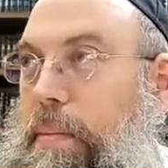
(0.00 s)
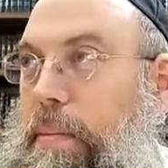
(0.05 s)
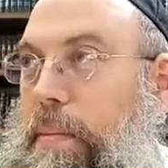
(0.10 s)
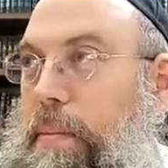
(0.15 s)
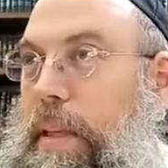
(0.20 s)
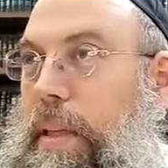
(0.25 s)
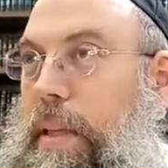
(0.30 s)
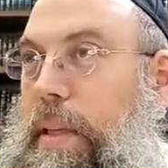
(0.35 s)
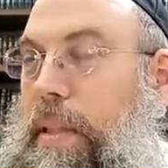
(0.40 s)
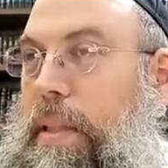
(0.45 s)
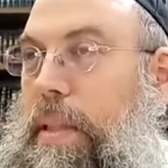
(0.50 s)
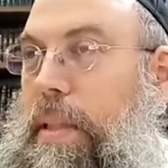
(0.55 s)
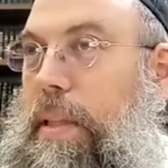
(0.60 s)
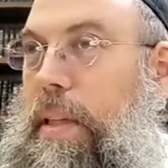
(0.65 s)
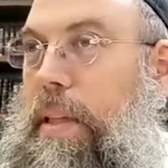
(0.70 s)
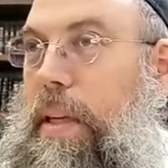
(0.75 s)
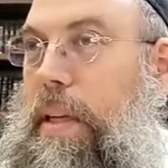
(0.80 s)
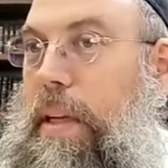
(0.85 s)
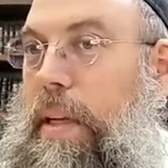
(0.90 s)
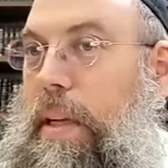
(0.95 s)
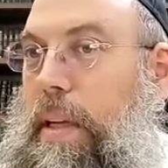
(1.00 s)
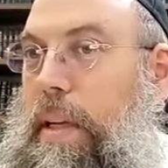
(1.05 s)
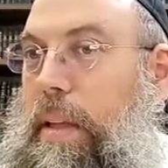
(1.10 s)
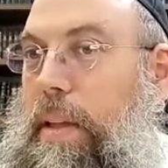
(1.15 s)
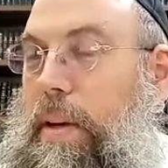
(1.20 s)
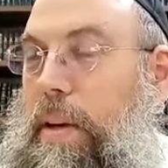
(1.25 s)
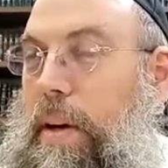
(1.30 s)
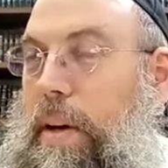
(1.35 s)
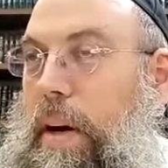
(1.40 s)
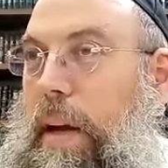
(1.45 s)
Because
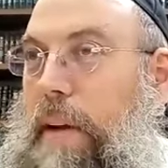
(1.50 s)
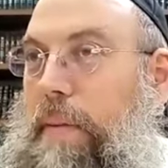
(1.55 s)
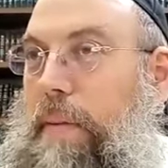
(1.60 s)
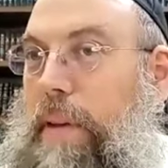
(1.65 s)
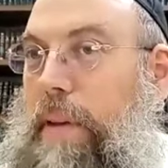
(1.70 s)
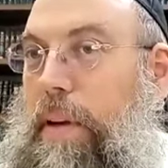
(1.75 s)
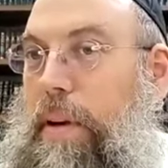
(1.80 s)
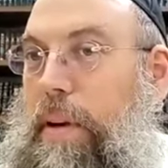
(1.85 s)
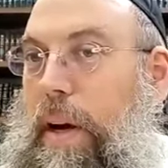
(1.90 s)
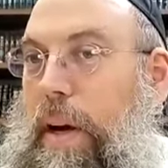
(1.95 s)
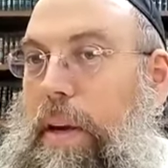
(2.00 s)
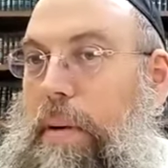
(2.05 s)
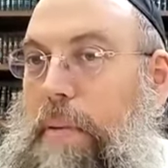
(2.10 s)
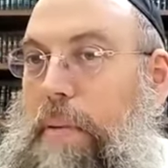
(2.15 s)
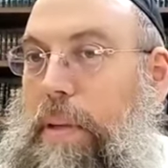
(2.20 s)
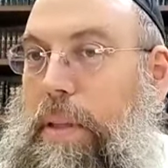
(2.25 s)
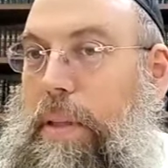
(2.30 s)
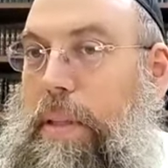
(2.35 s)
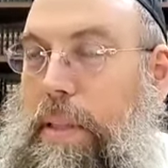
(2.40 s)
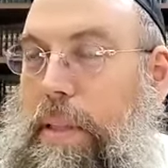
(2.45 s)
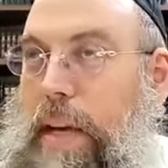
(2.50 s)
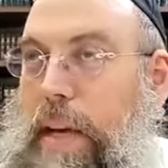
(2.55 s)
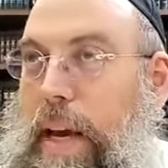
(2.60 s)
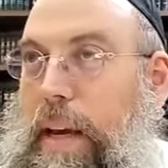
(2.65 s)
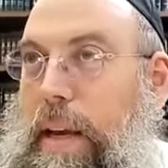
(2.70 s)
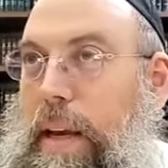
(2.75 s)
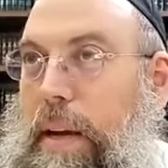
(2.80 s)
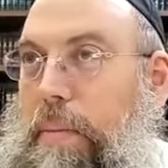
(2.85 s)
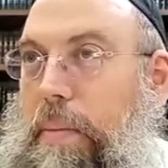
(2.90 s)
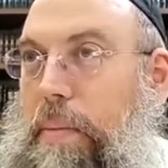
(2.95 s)
the kai, if the Kayan were to
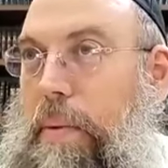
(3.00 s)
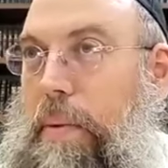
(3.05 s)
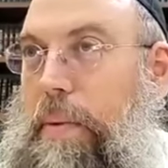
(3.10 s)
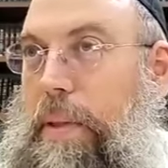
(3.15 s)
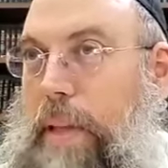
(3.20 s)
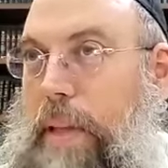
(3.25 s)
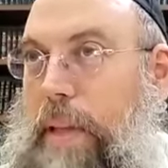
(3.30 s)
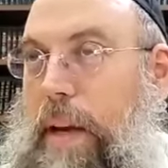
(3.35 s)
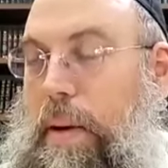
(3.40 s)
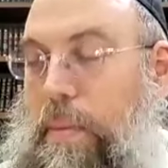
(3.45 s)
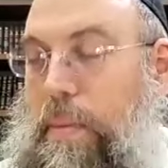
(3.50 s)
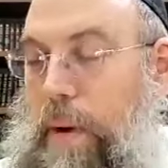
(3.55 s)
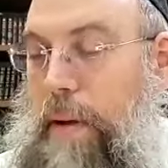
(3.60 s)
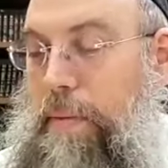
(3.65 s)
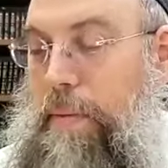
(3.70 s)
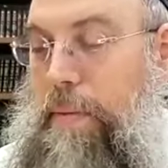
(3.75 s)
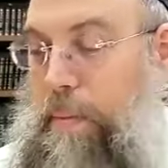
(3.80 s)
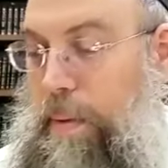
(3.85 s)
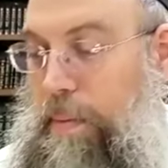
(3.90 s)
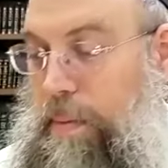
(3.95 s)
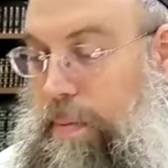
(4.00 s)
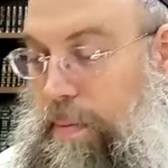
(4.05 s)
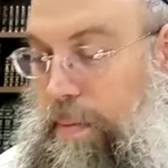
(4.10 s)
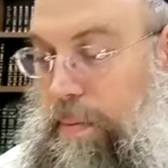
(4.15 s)
take it, we would take it away from him.